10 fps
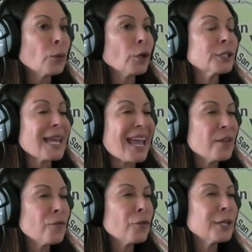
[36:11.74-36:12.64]
I worked
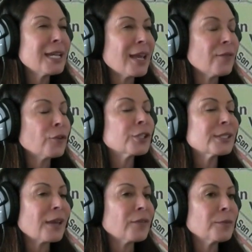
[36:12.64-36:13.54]
every day for
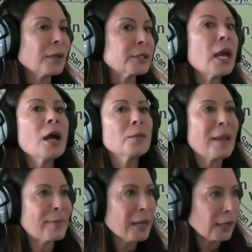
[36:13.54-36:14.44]
7 months.
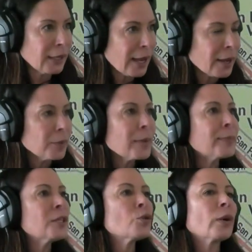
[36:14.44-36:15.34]
Maybe, I lie,
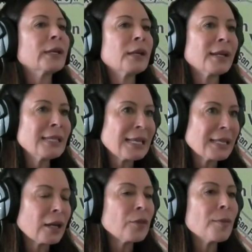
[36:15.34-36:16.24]
maybe 29
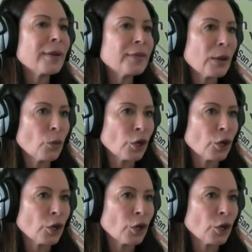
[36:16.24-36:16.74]
days out of the month, I